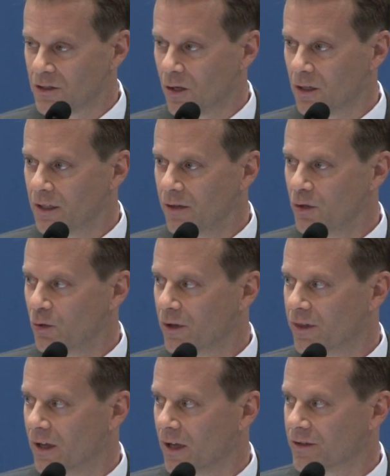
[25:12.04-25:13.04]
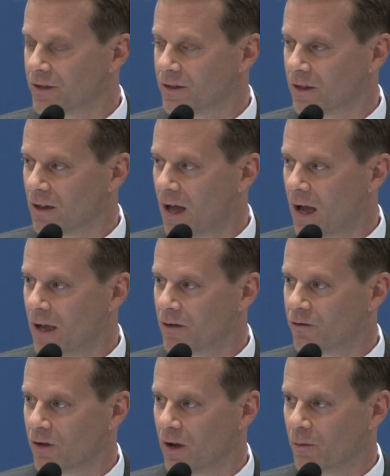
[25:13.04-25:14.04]
So I'll leave you with this. It's a
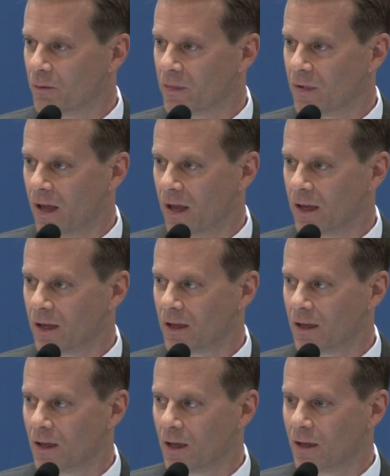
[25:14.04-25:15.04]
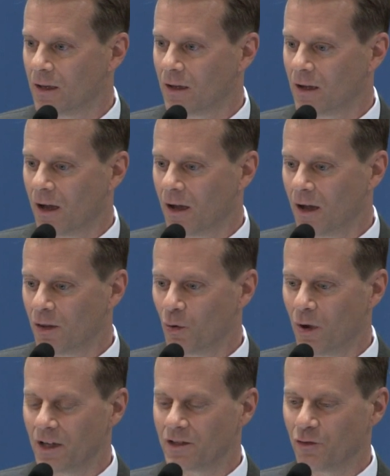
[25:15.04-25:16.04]
line from a
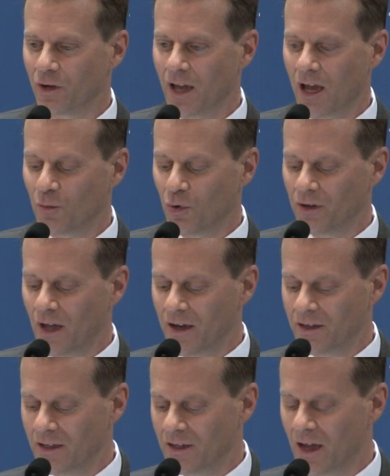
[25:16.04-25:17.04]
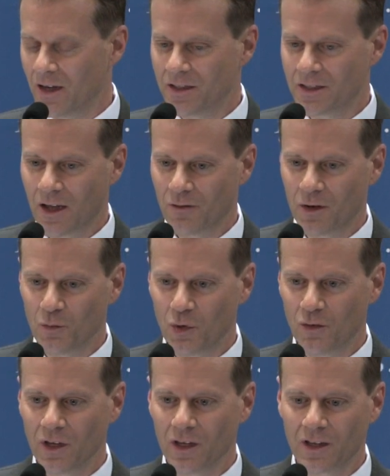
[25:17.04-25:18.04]
otherwise forgettable 1997
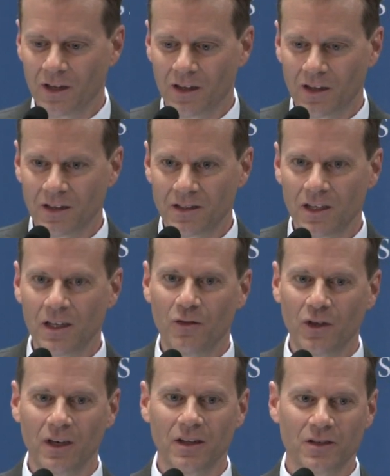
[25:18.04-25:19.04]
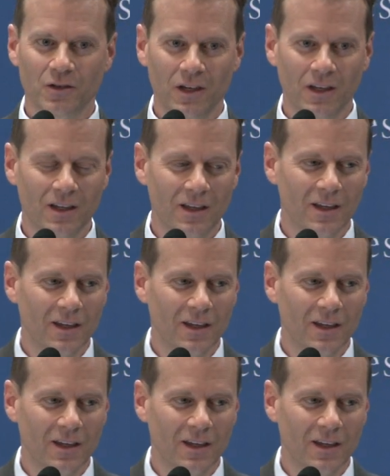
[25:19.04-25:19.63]
movie, City of Industry,